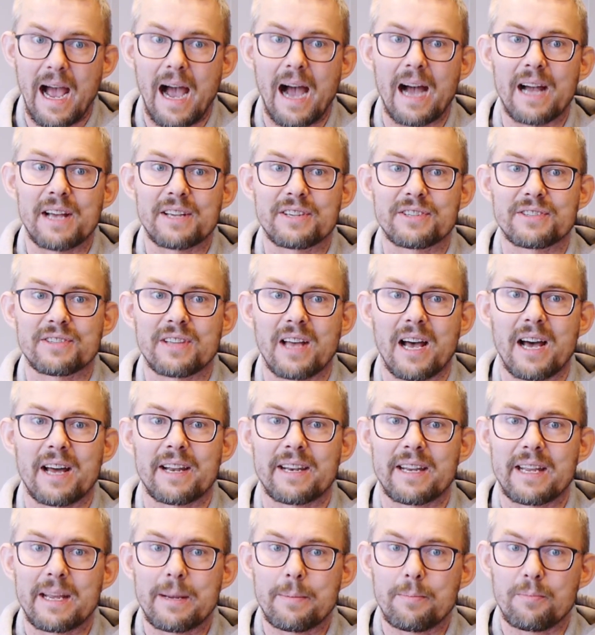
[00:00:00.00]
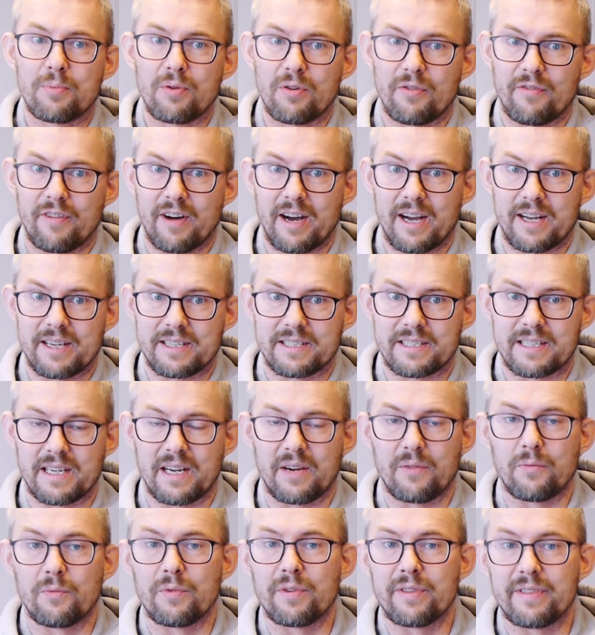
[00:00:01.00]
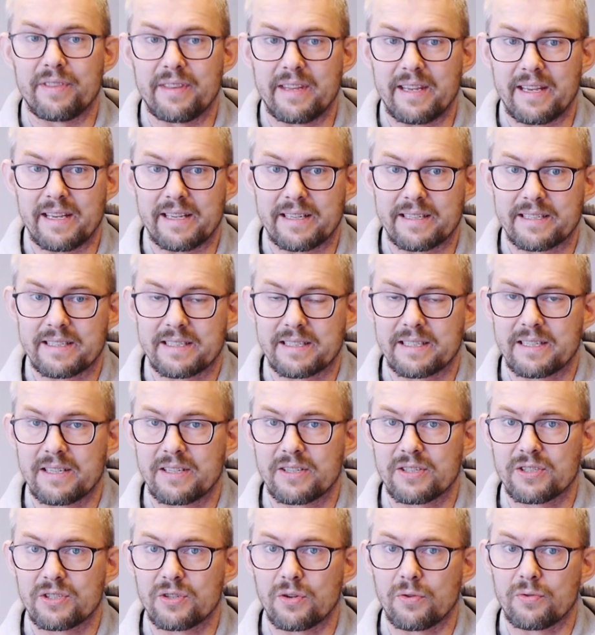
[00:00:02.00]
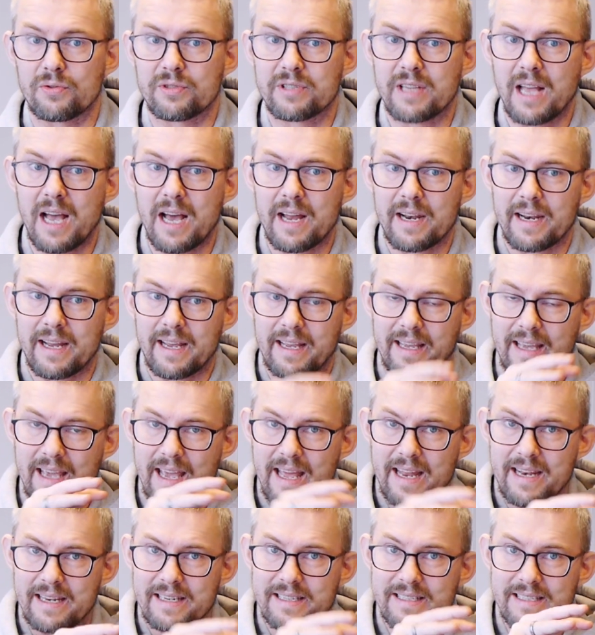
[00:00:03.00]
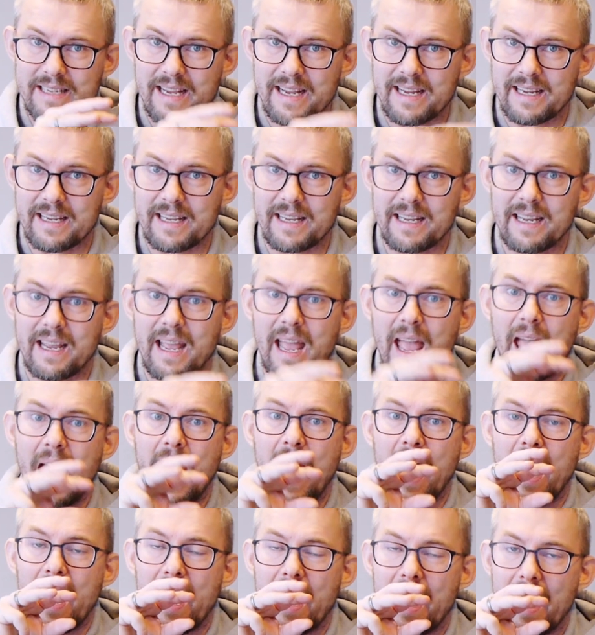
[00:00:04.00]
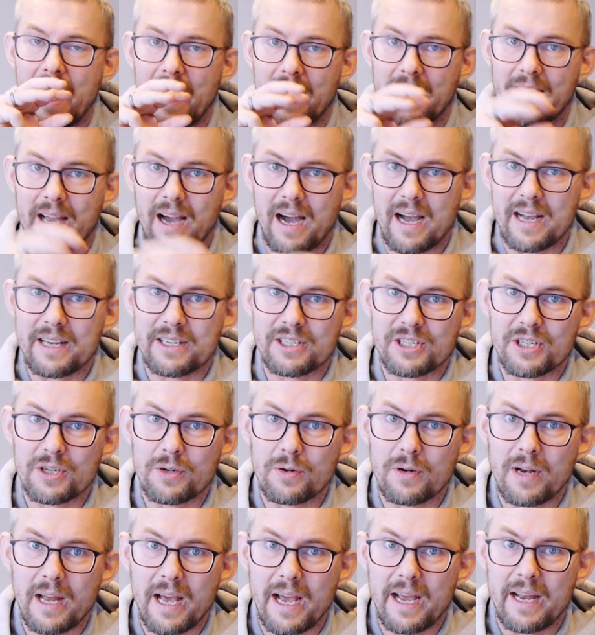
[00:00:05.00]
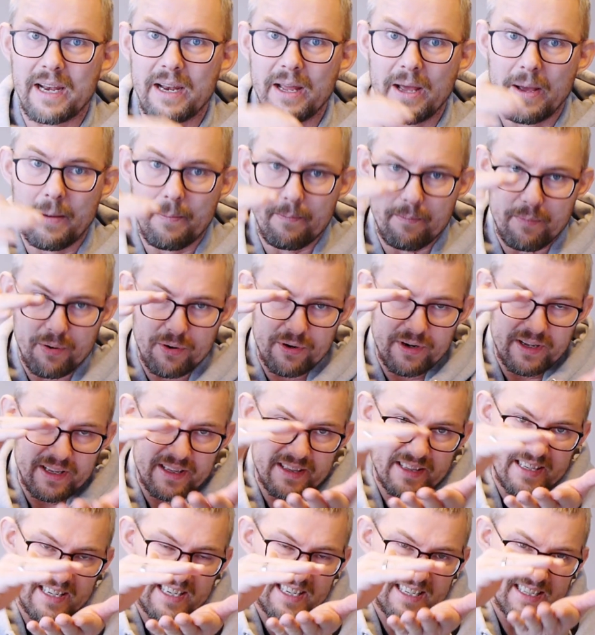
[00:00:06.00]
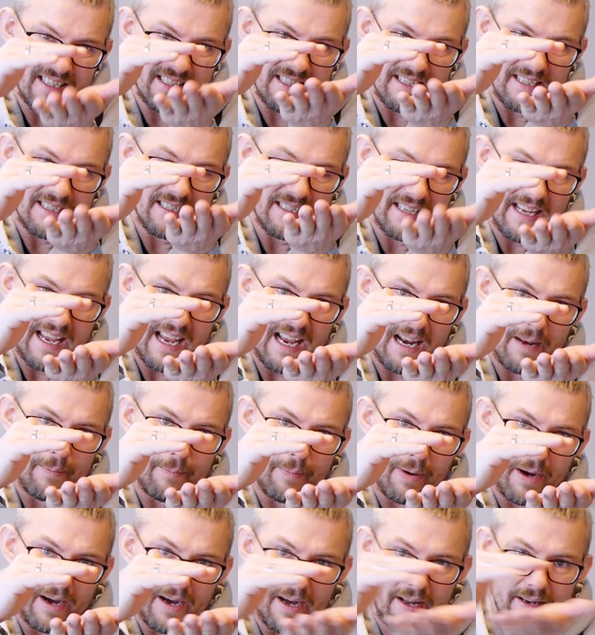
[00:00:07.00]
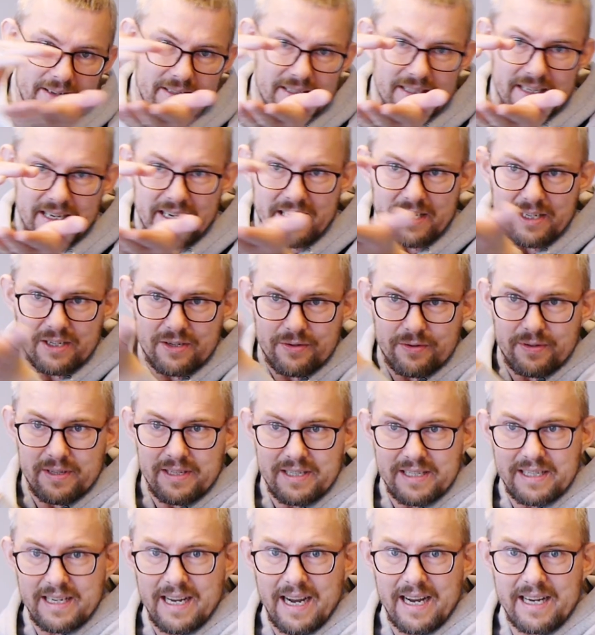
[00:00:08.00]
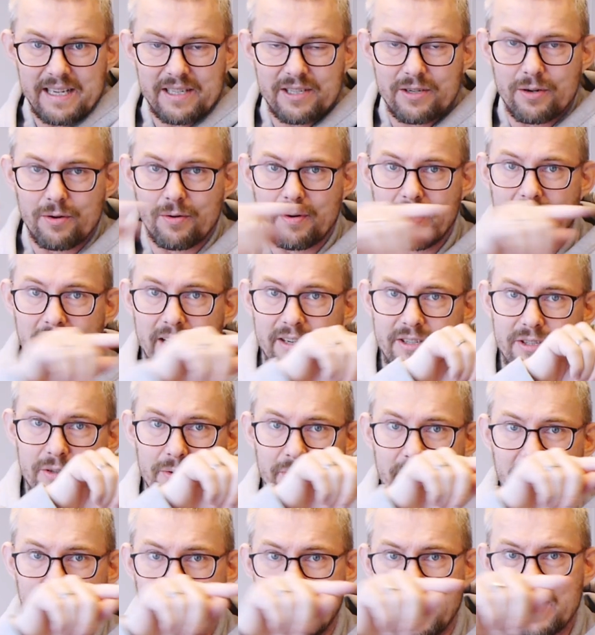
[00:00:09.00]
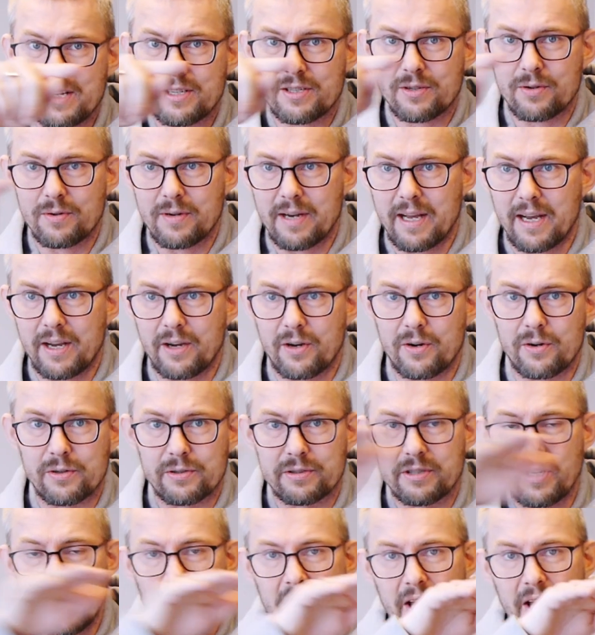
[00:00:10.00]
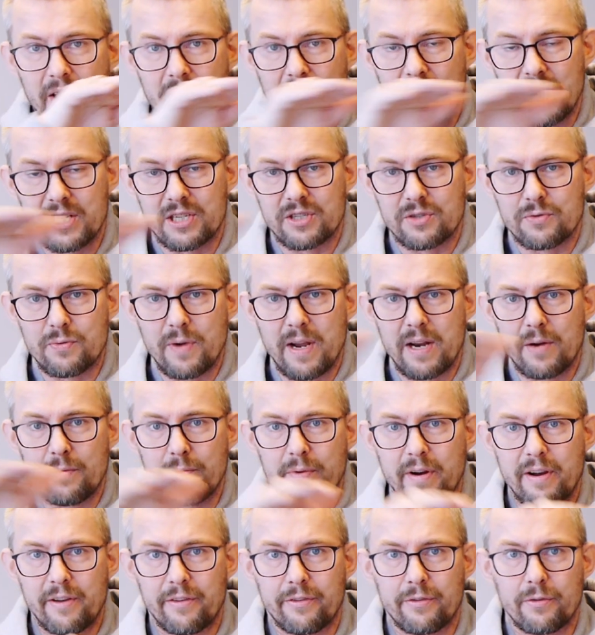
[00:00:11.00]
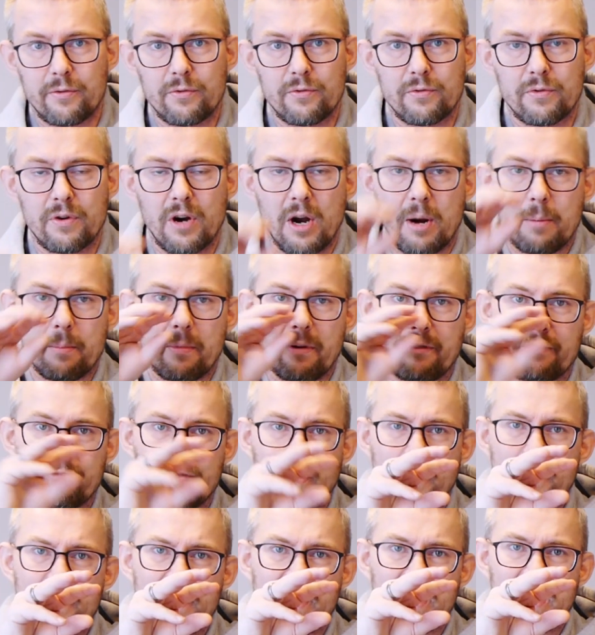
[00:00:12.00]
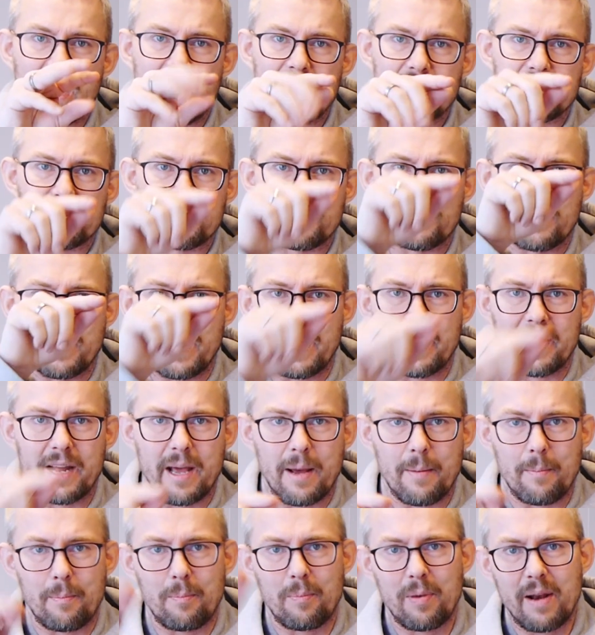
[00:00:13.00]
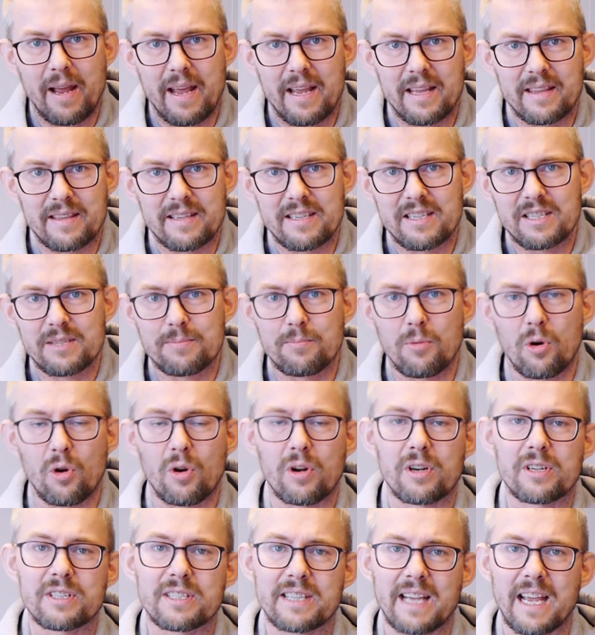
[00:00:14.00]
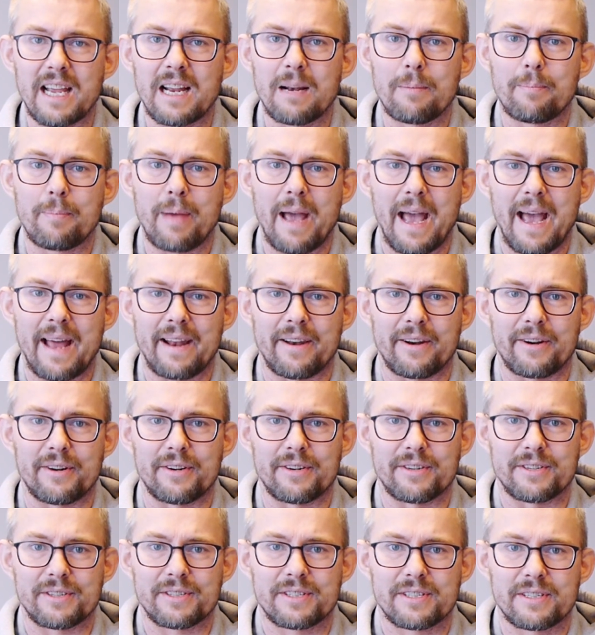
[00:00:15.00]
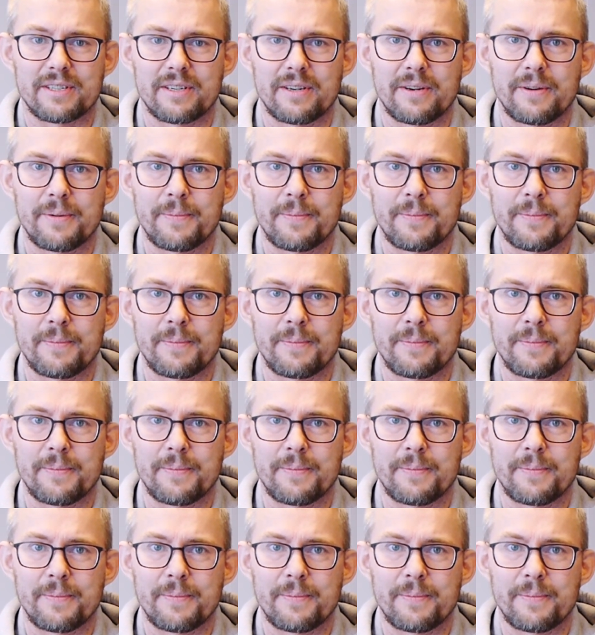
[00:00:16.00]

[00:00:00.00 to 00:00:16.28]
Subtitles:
I start improvising with this. So start again taking a guide tone line, putting these scale parts into this guide tone line. So the guide tone line goes a straight way through, but from the guide tone line I'm playing these small scale patterns.